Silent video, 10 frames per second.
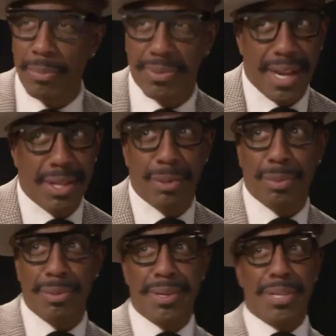I'm telling you,
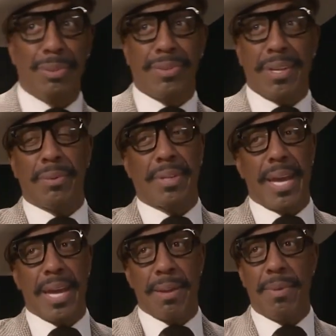your tilt
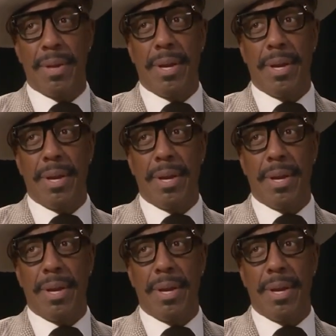game.